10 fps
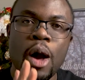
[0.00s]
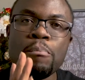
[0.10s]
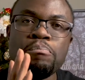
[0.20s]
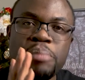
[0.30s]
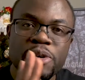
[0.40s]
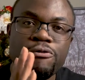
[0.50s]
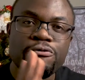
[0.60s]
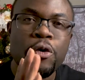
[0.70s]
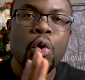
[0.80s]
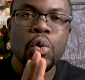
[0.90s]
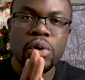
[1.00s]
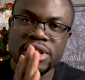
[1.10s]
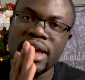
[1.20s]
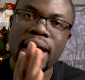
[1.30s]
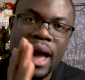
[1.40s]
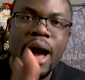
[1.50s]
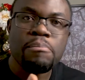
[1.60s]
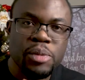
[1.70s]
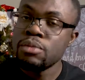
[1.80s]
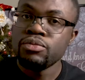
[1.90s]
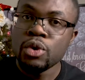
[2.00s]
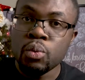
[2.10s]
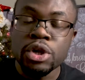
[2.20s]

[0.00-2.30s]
before they happen. We